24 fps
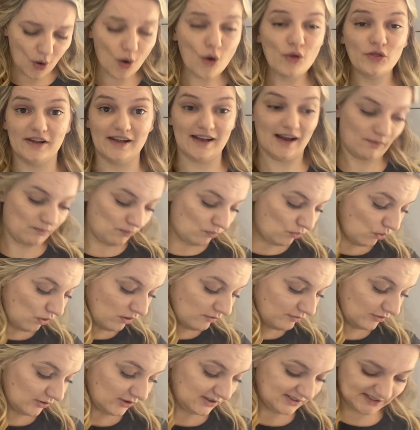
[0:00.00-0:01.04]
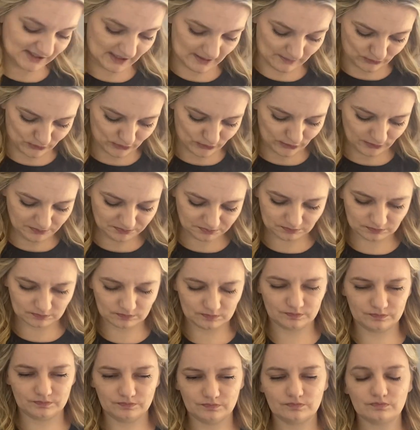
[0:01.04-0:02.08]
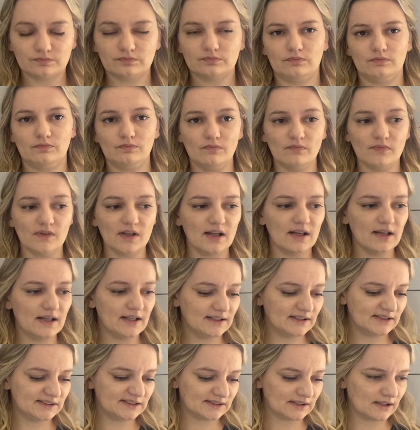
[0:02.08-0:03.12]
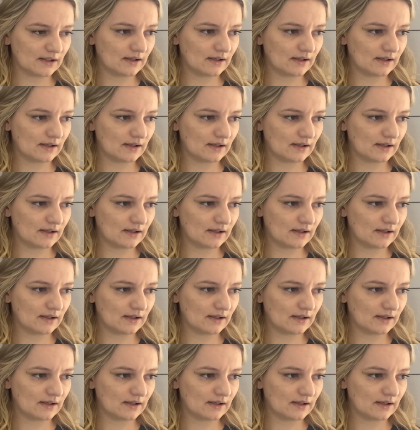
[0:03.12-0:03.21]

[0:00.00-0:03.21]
the more floss I bought is